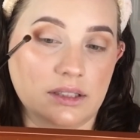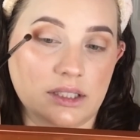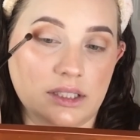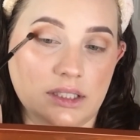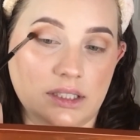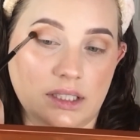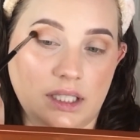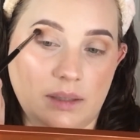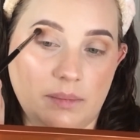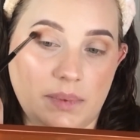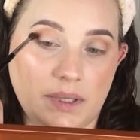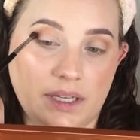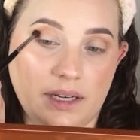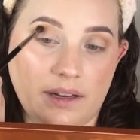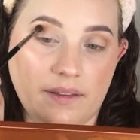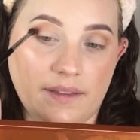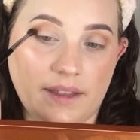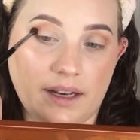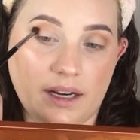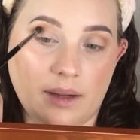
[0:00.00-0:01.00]

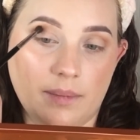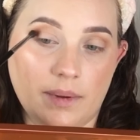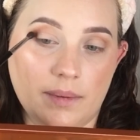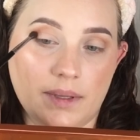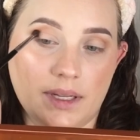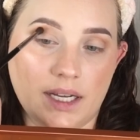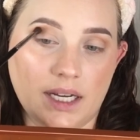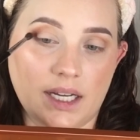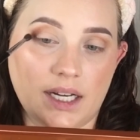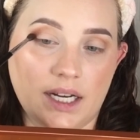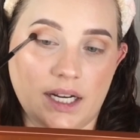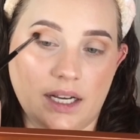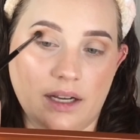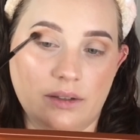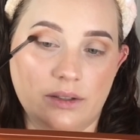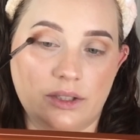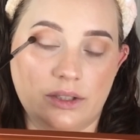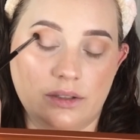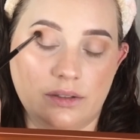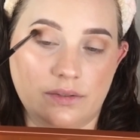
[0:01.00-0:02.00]
deepening that up. I'm not gonna go
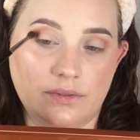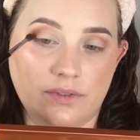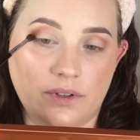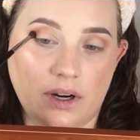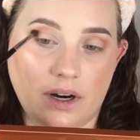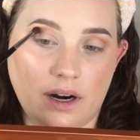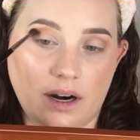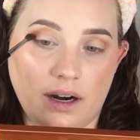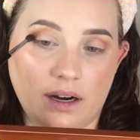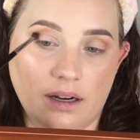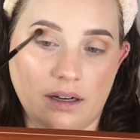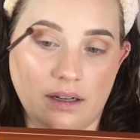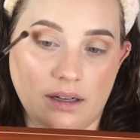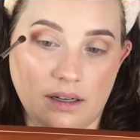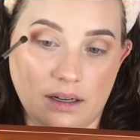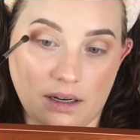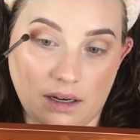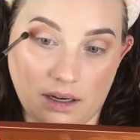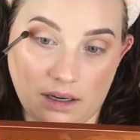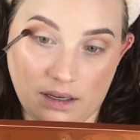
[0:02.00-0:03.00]
too far
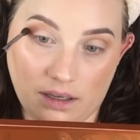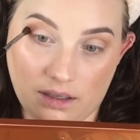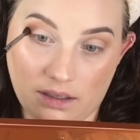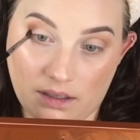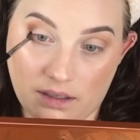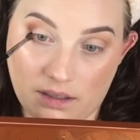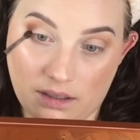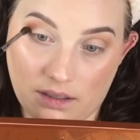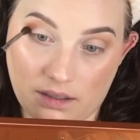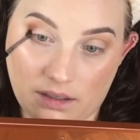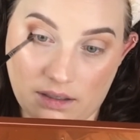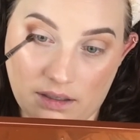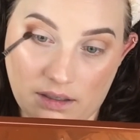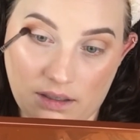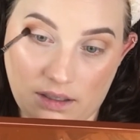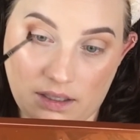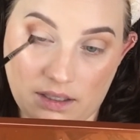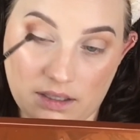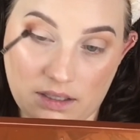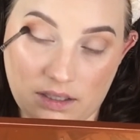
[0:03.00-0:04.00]

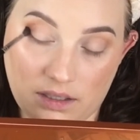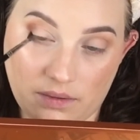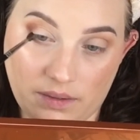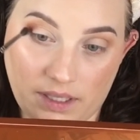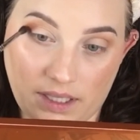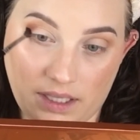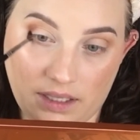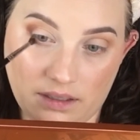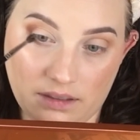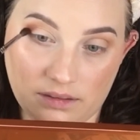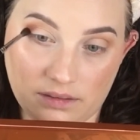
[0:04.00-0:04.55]
into it.